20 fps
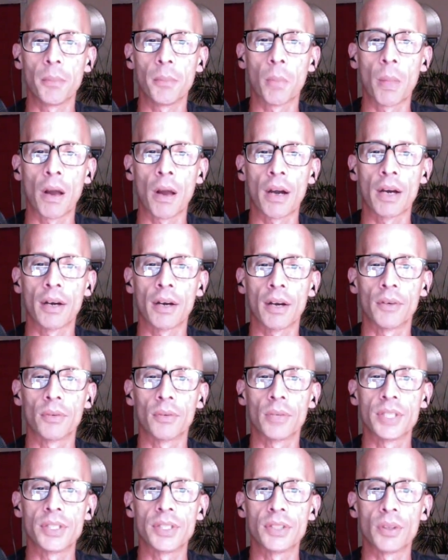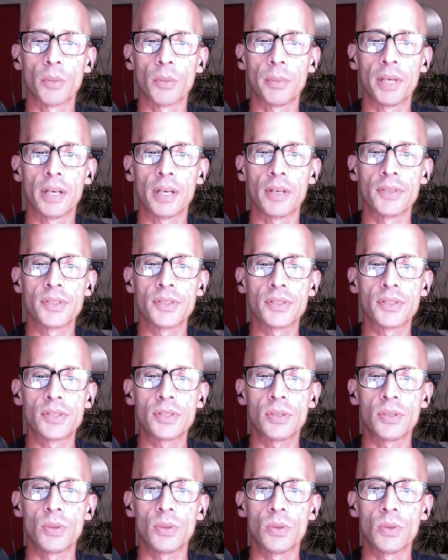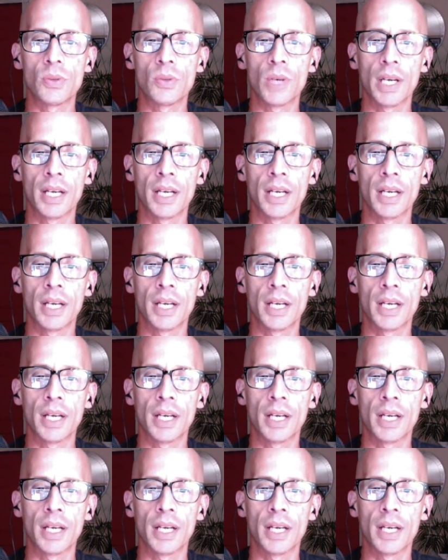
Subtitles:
our original post to